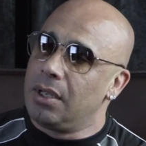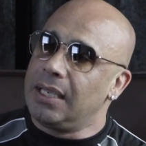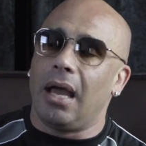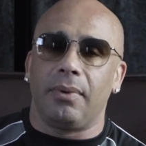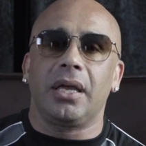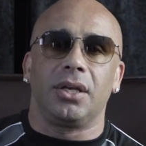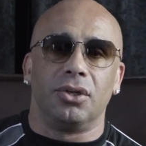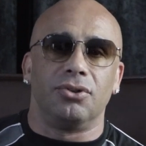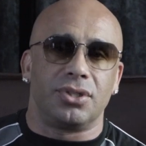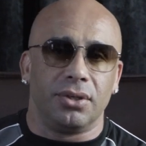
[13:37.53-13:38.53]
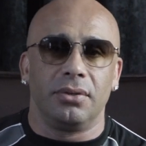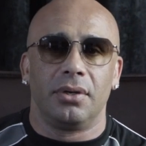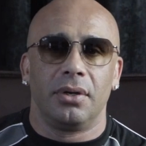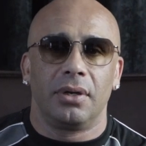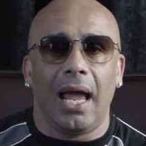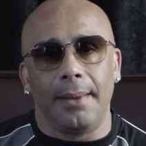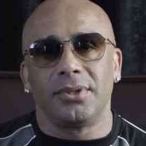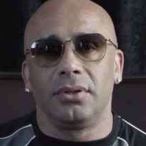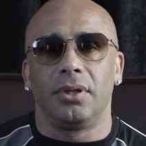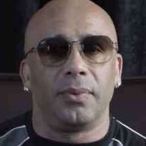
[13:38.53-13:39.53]
Yeah, we can use you. Yeah,
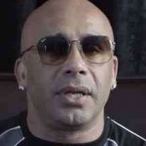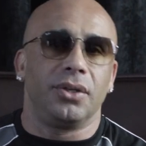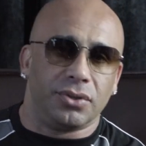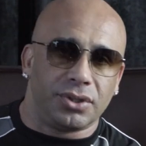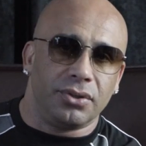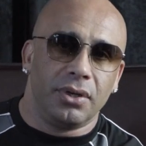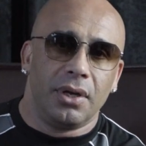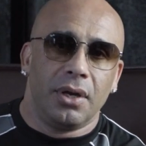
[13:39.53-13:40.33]
absolutely, we can use you.